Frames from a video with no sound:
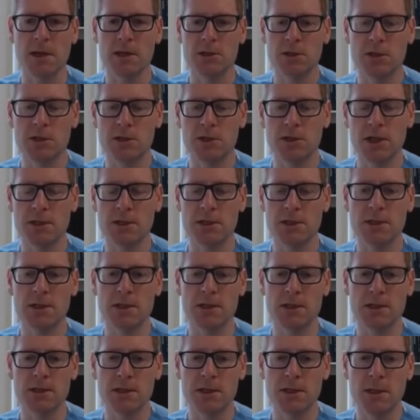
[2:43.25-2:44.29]

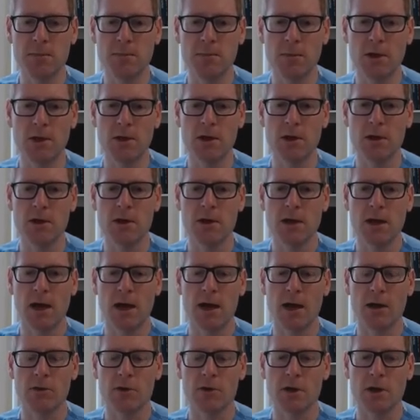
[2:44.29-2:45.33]
suggesting similar
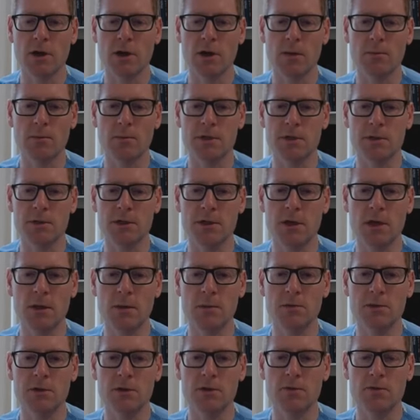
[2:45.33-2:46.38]
outcomes in
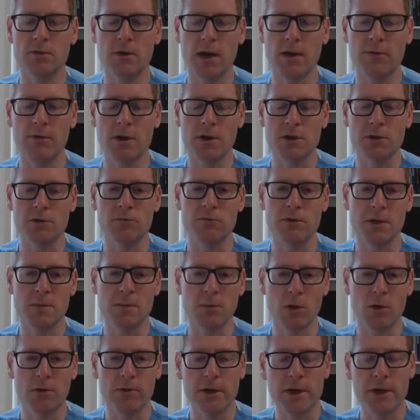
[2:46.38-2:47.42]
terms of left ventricular
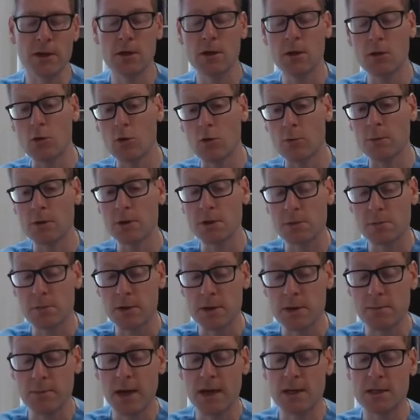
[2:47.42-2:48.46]
remodeling or
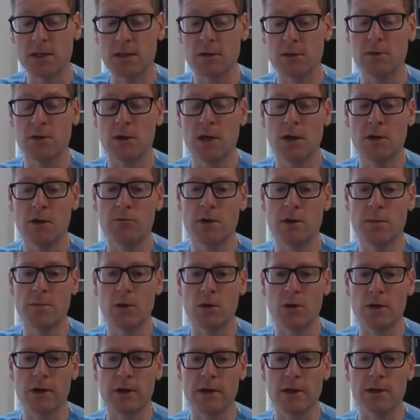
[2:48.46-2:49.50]
possibly better
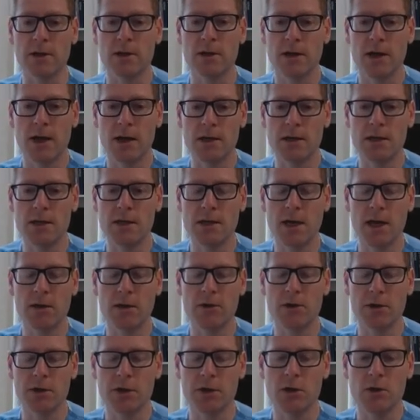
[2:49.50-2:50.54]
remodeling and a
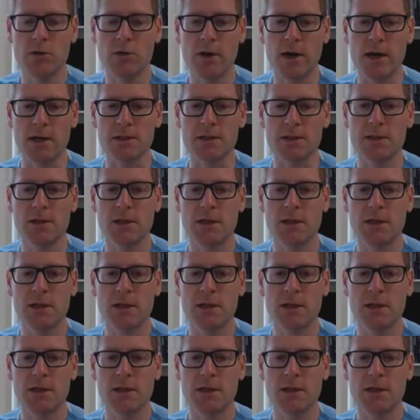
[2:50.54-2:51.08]
narrow QRS.